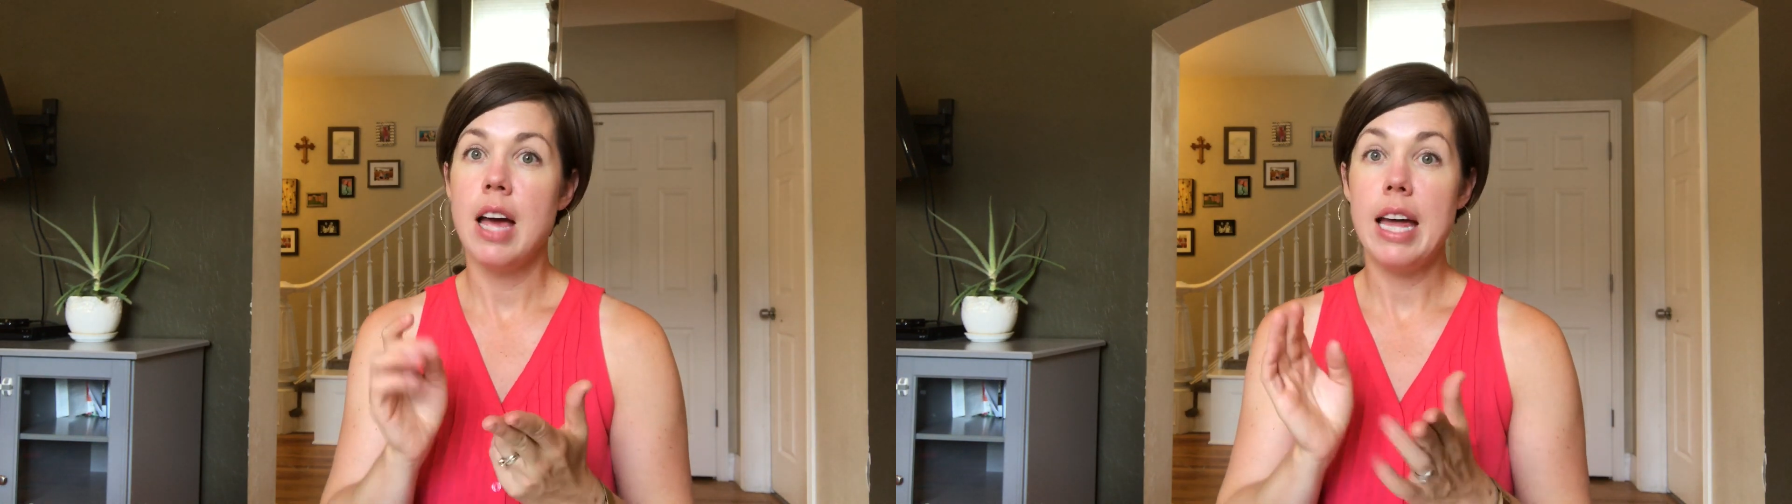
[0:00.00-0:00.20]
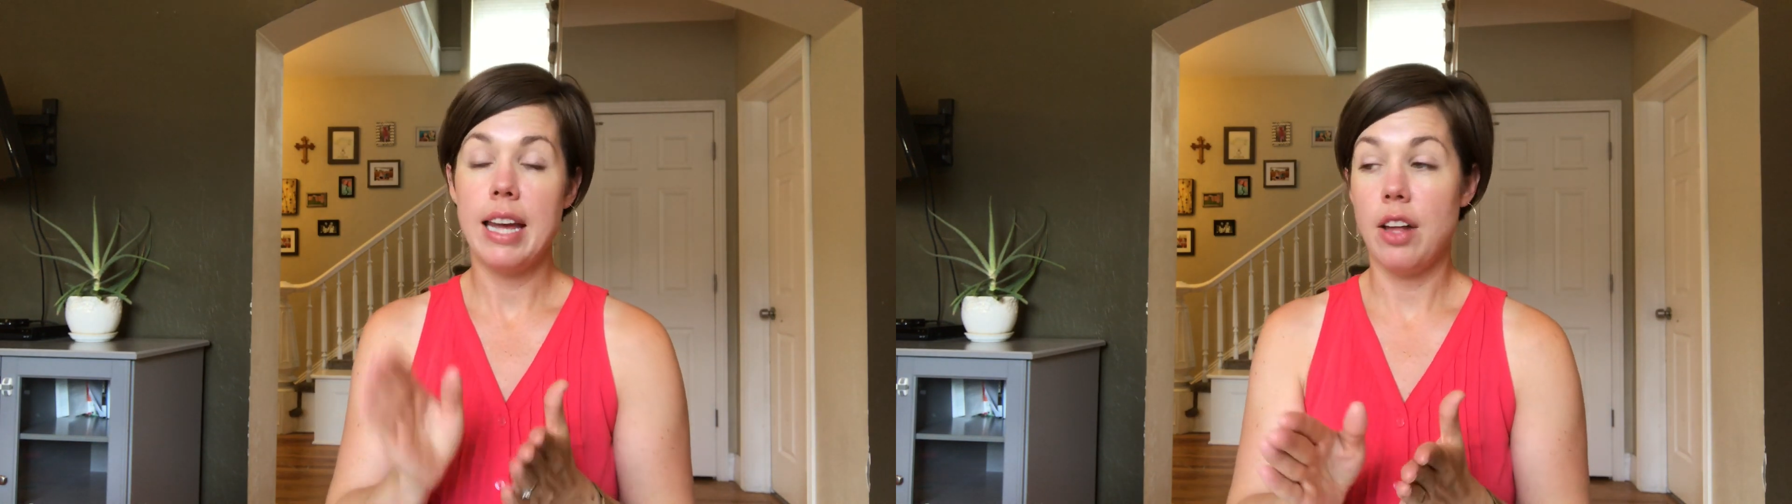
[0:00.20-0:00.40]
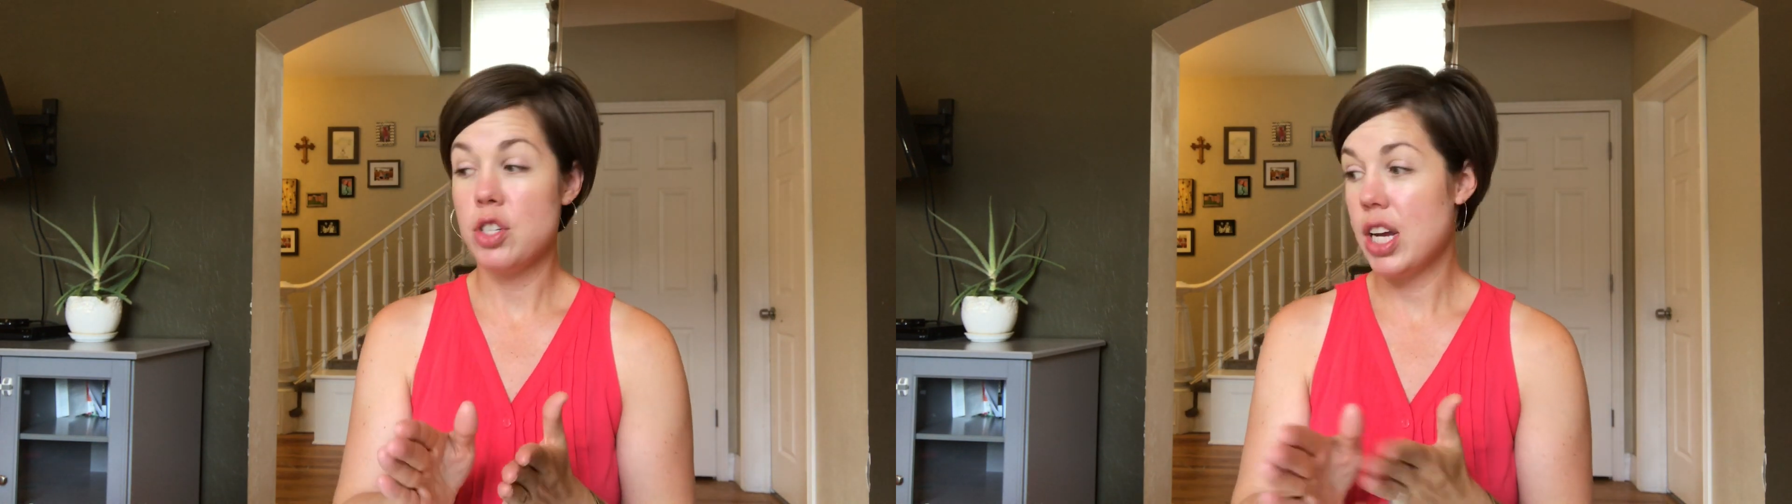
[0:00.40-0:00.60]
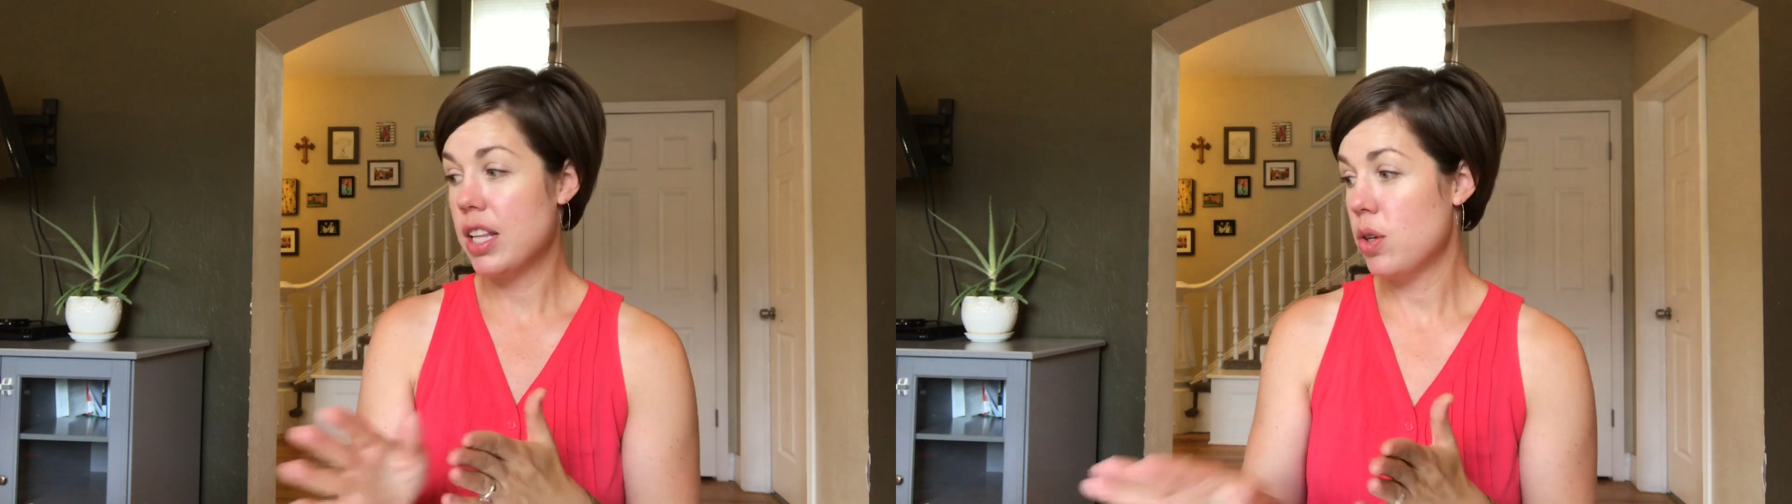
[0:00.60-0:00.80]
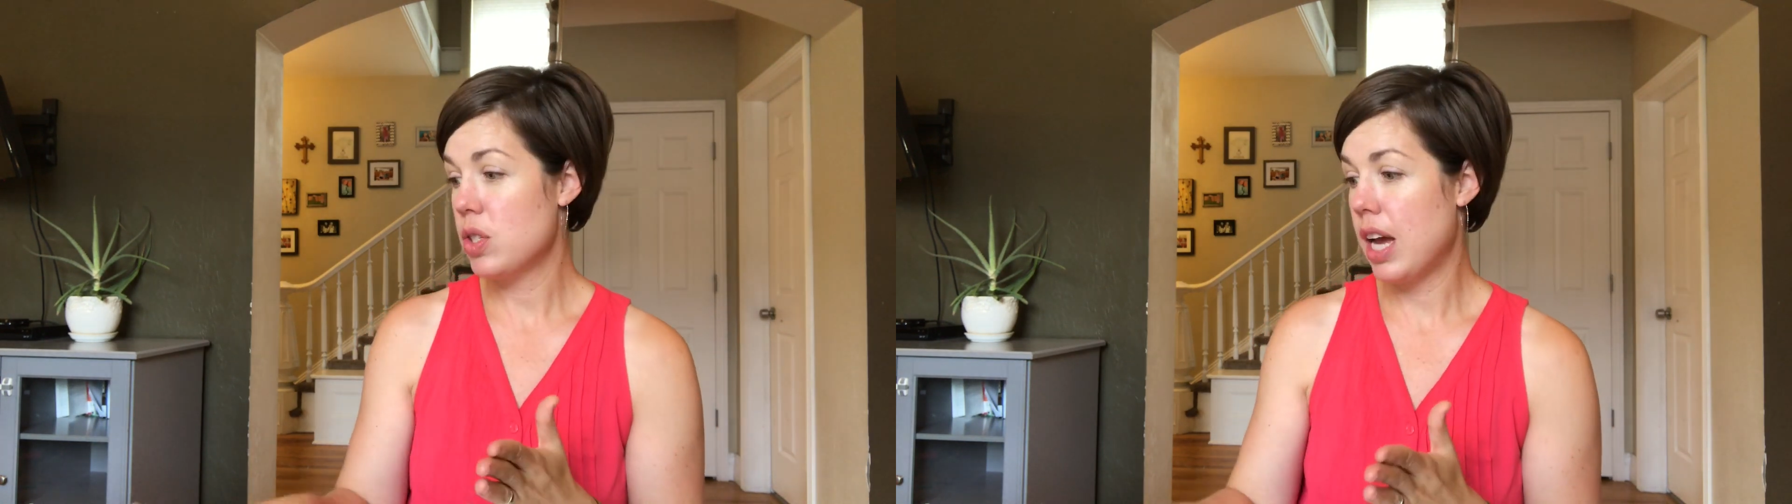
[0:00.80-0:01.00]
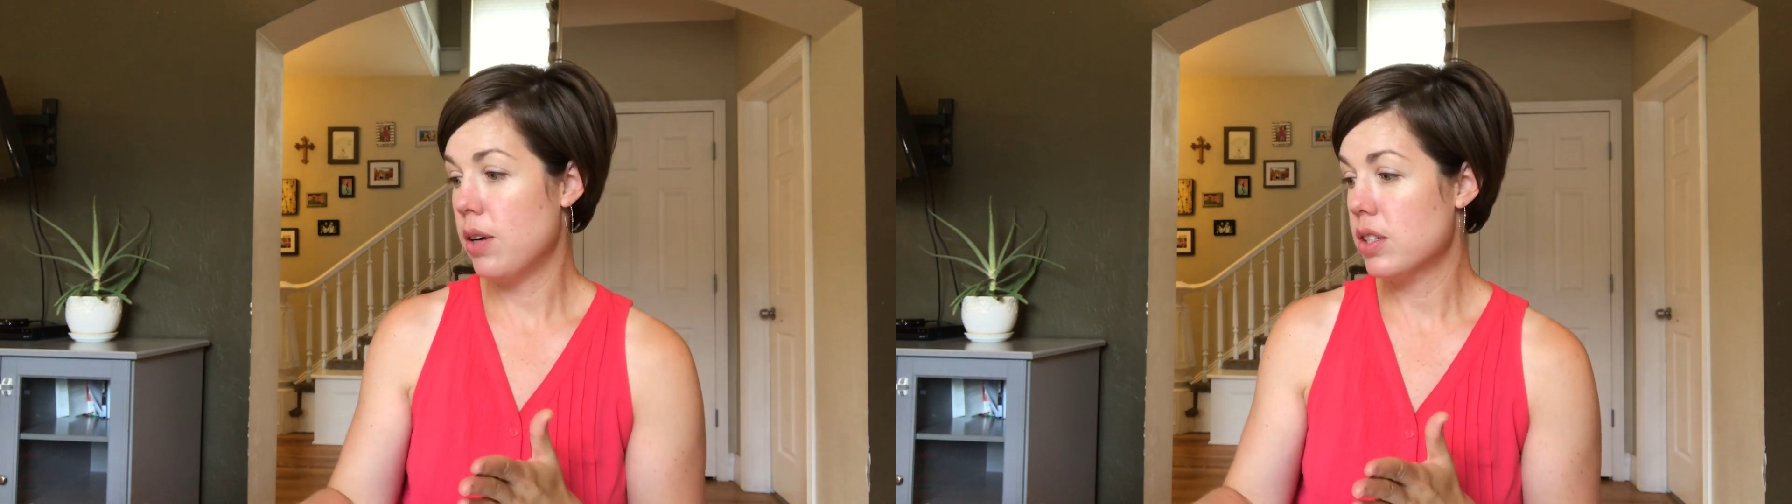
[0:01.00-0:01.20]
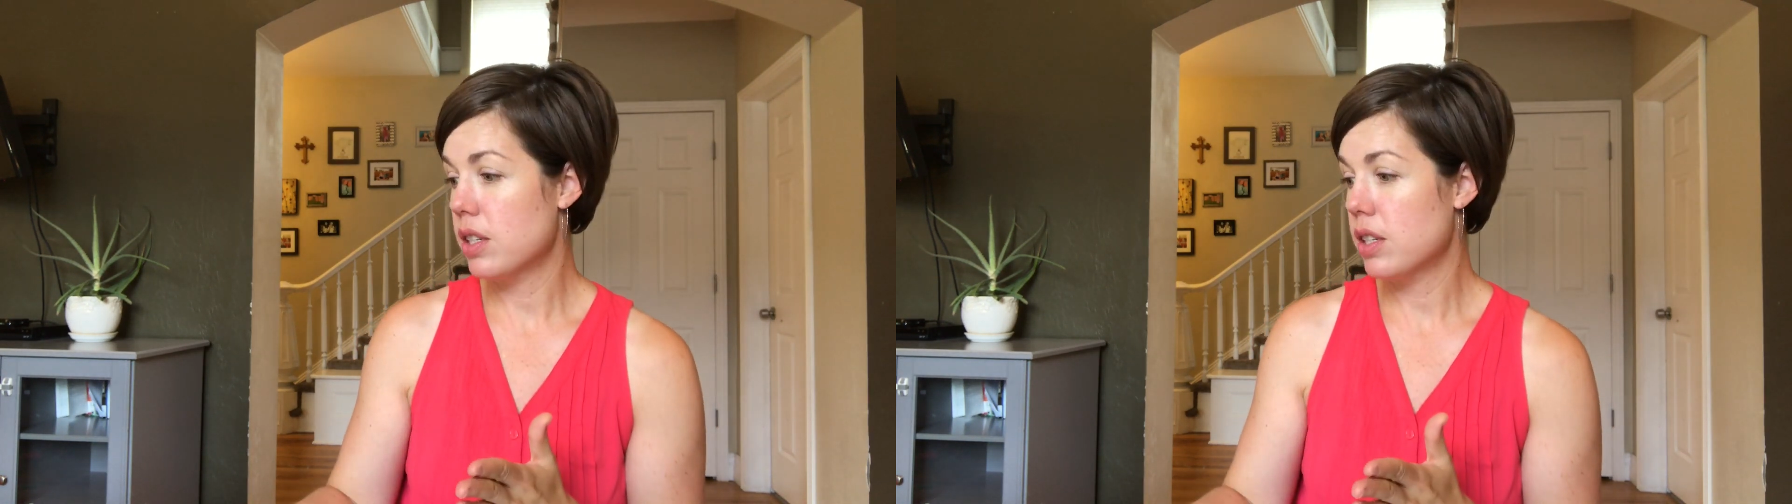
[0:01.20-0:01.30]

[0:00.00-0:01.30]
and I'll check those out